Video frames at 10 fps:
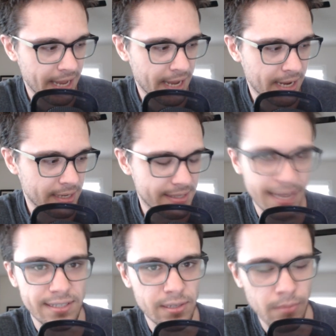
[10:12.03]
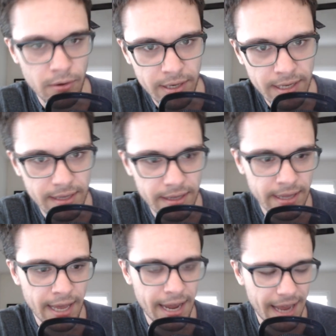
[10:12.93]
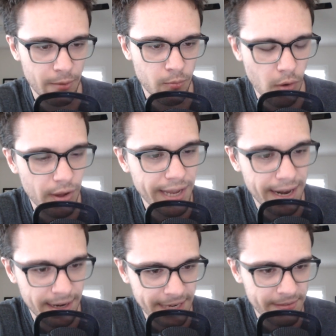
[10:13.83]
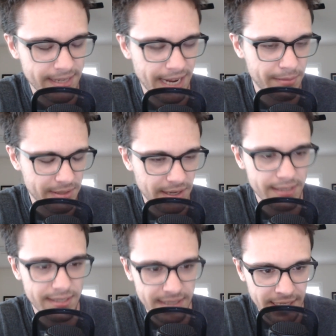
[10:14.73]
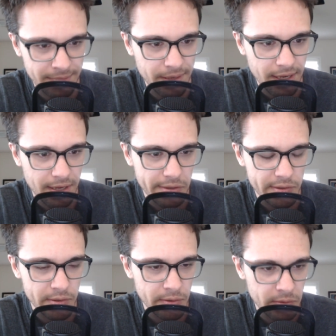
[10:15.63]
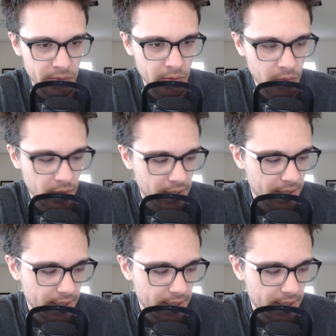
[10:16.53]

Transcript: and testimony that rolling at an even time does seem to